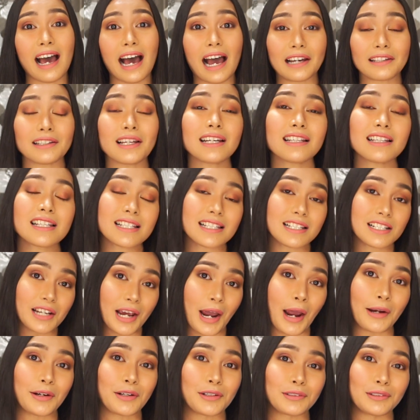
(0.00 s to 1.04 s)
I like this
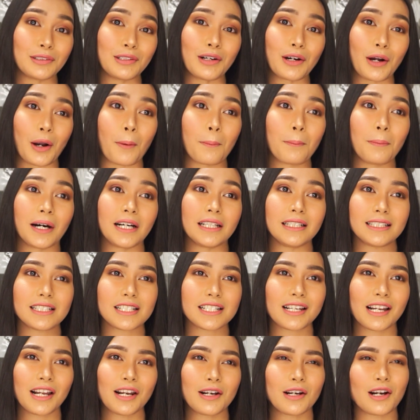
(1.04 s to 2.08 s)
entire look, but
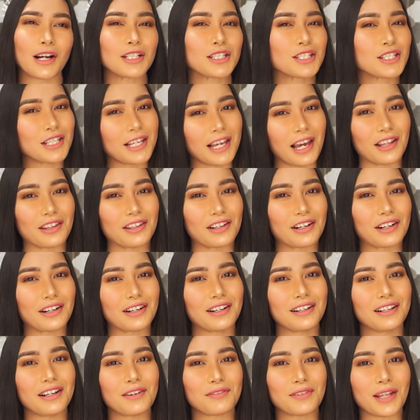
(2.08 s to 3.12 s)
not together,
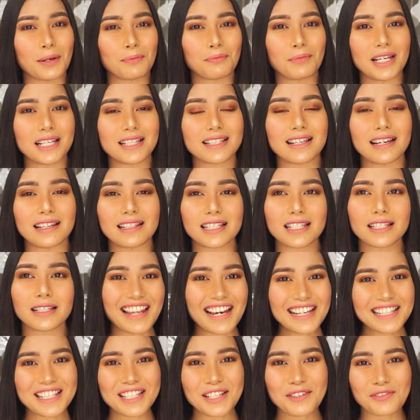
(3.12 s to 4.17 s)
if that makes sense. So
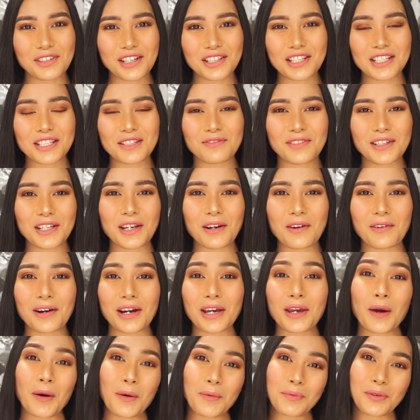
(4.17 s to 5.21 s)
that's it for this video.
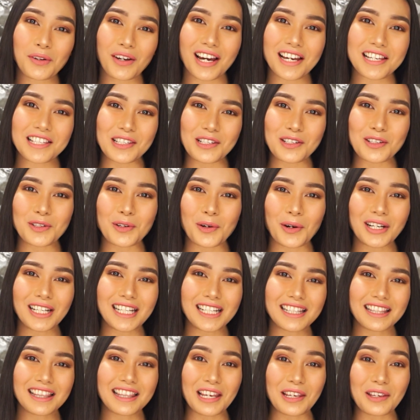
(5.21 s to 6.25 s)
I hope you guys enjoyed
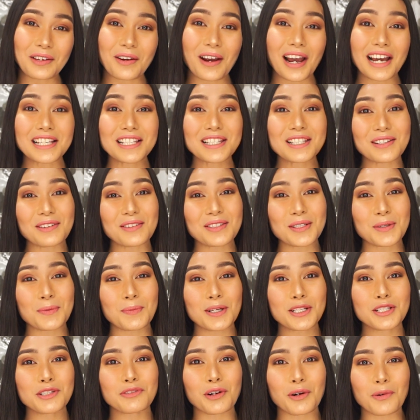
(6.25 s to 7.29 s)
it. Thank you guys so
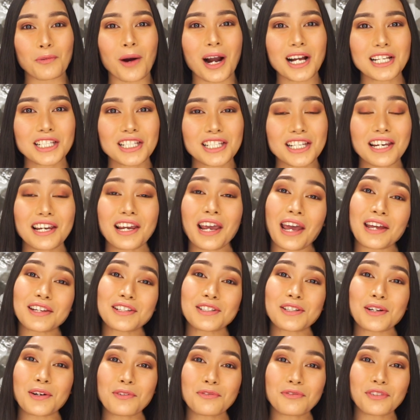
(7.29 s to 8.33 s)
much for watching,
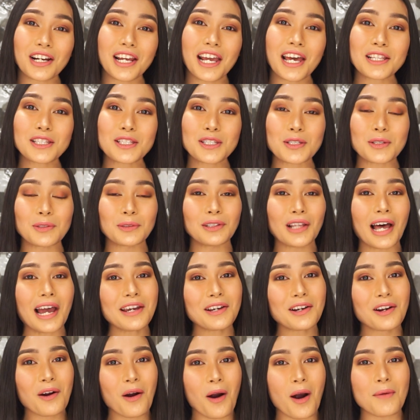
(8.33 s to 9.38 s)
and don't forget to
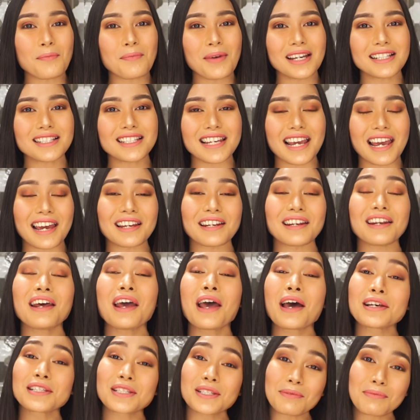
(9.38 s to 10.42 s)
like, comment, and
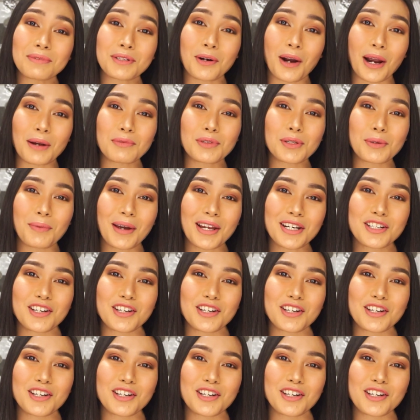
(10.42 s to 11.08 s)
subscribe to my